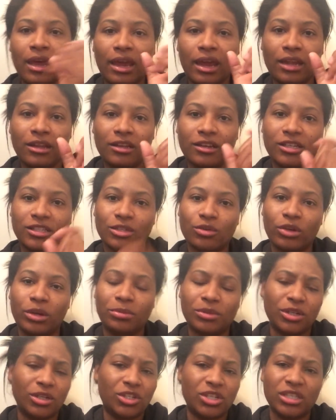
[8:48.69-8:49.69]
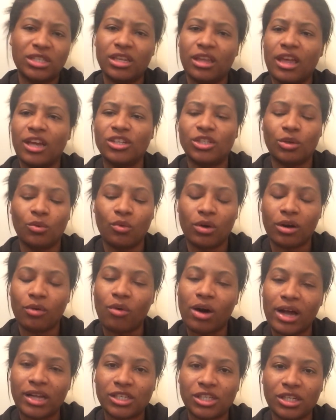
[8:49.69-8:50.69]
in the description, just in case you want to
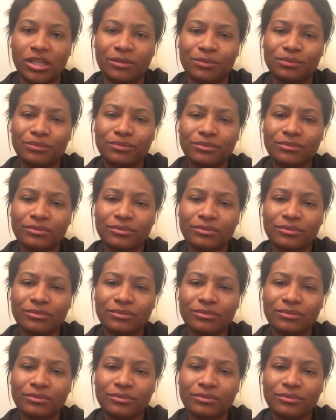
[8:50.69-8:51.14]
watch it.